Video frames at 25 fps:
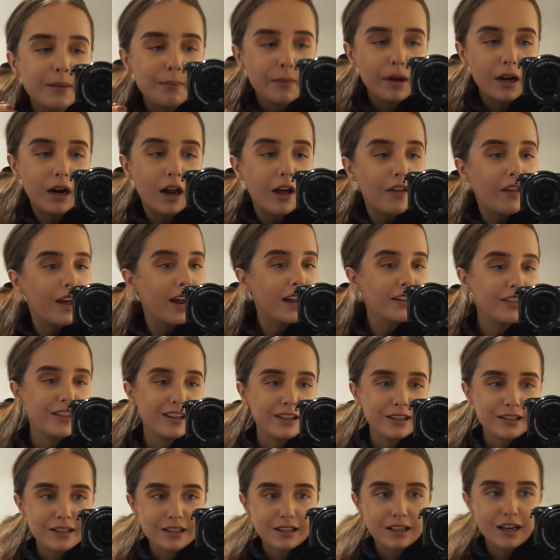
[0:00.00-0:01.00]
had
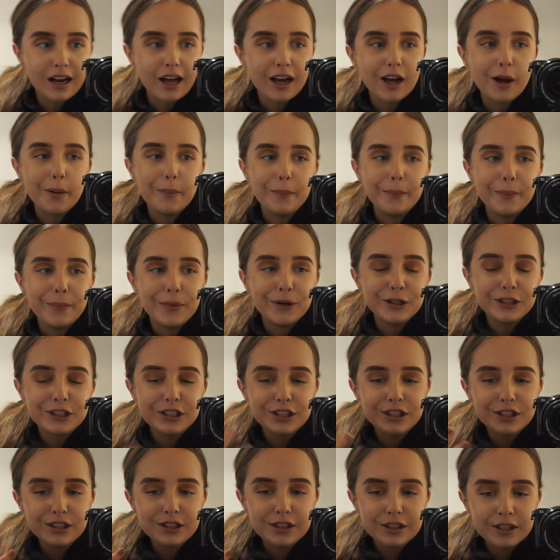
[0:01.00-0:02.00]
this in like a
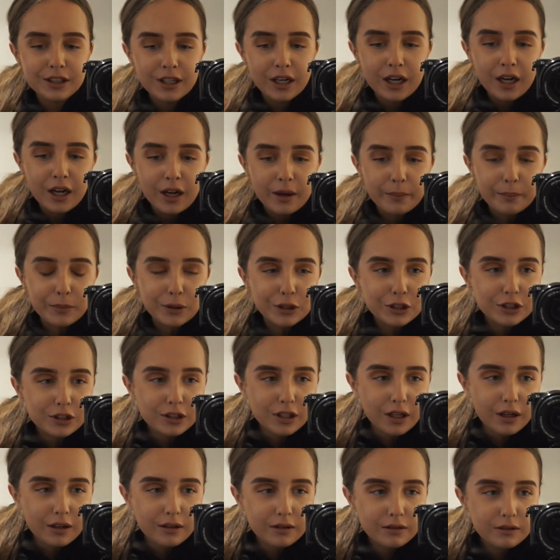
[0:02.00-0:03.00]

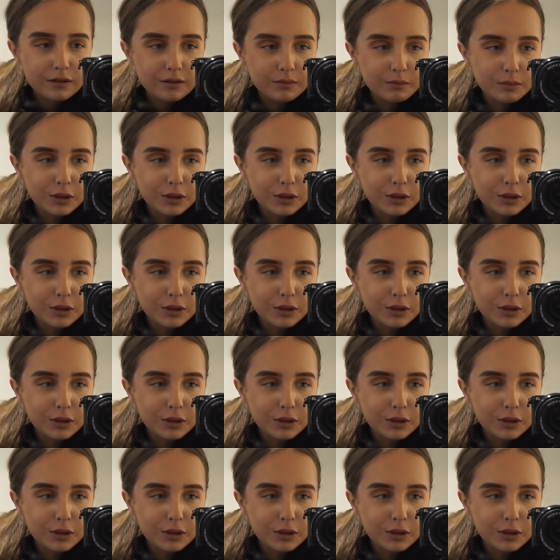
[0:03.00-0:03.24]
mustard.